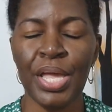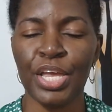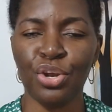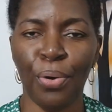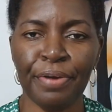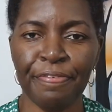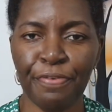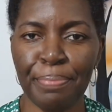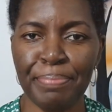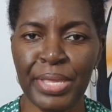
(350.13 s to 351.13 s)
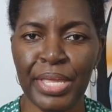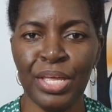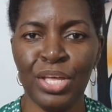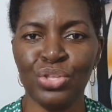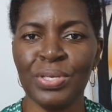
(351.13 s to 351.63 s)
in order for
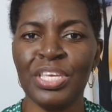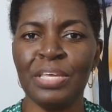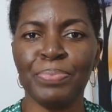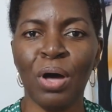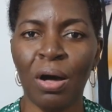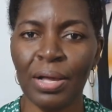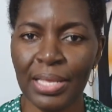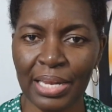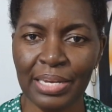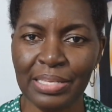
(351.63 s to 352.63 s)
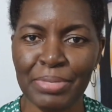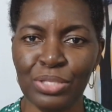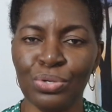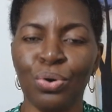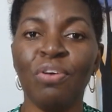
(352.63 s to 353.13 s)
me to keep talking a little
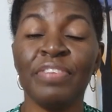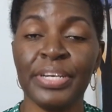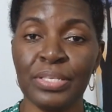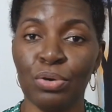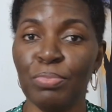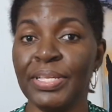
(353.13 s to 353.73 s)
bit to cover the sound.